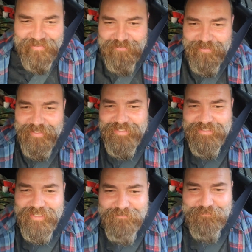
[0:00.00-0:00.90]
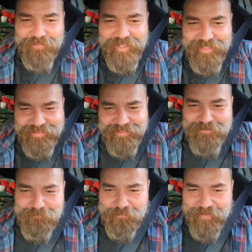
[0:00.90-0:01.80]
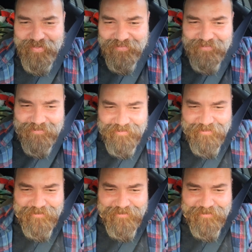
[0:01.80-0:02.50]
got Vlad the Impaler.